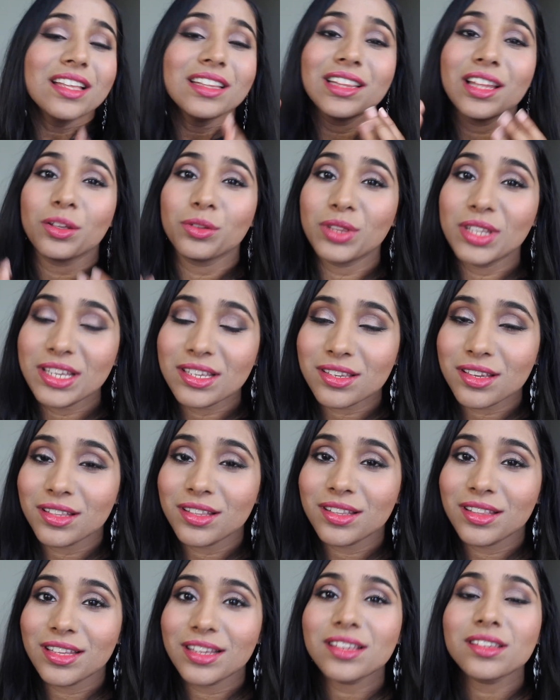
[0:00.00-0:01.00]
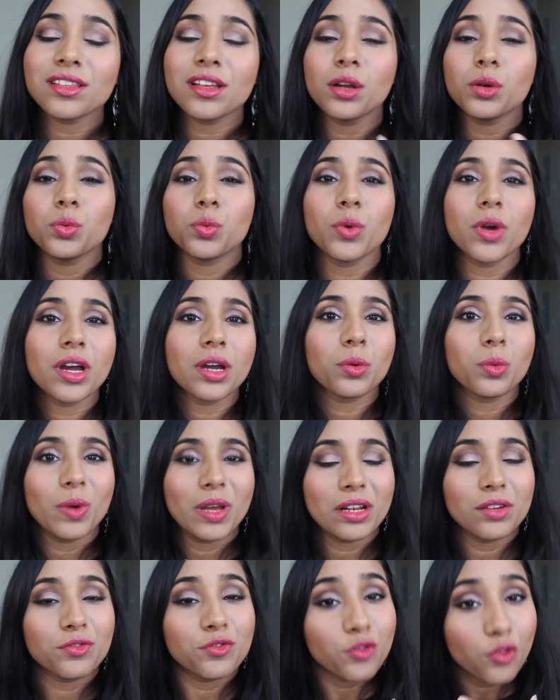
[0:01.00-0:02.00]
Now these are the things that work
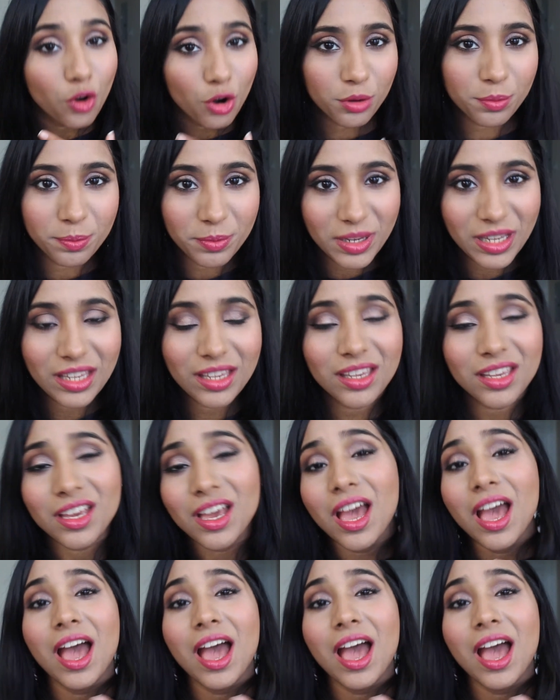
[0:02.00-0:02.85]
well for me,